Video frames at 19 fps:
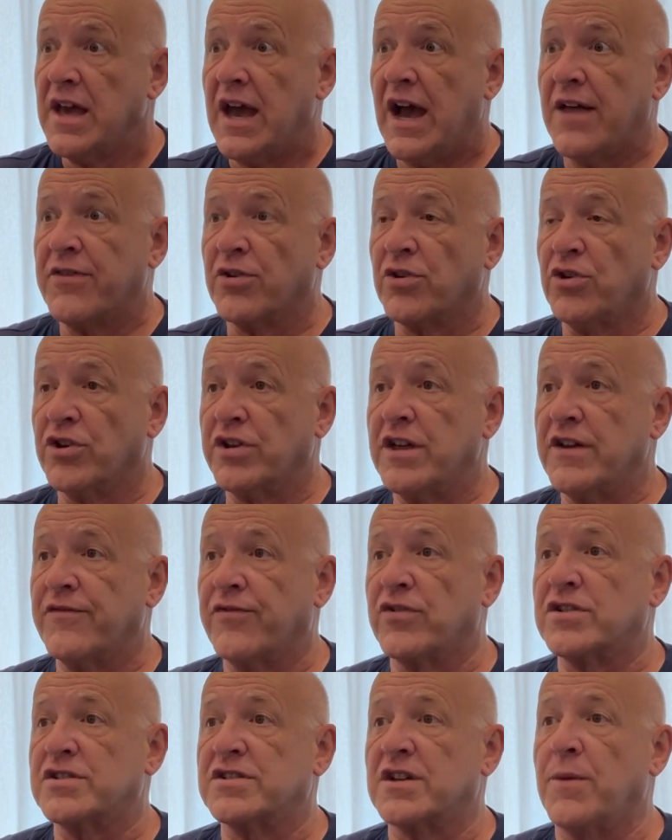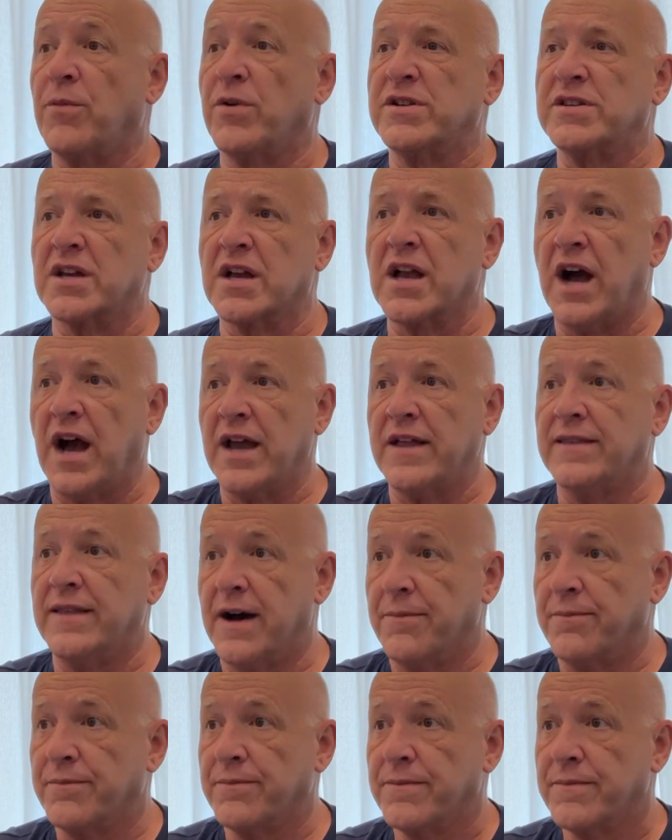and they're looking for someone to guide
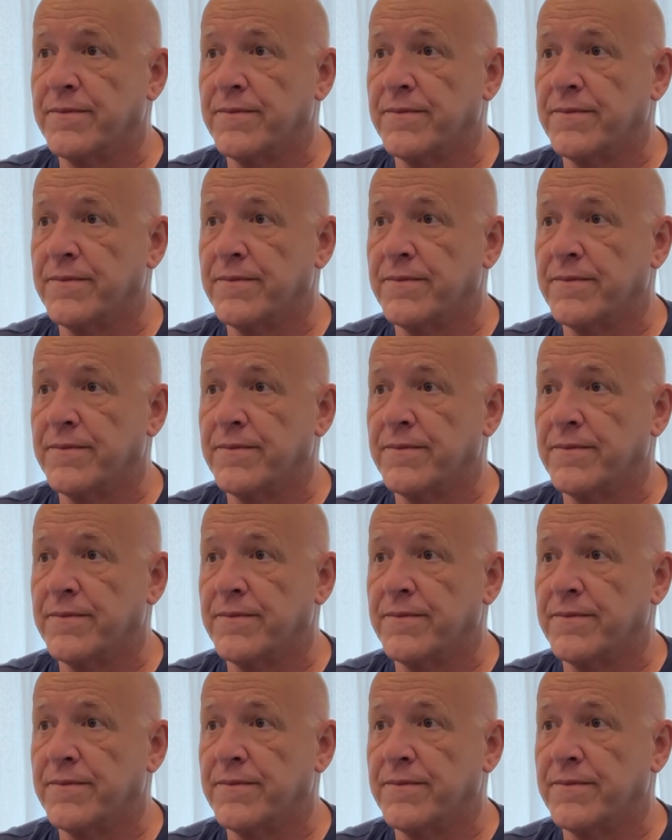them.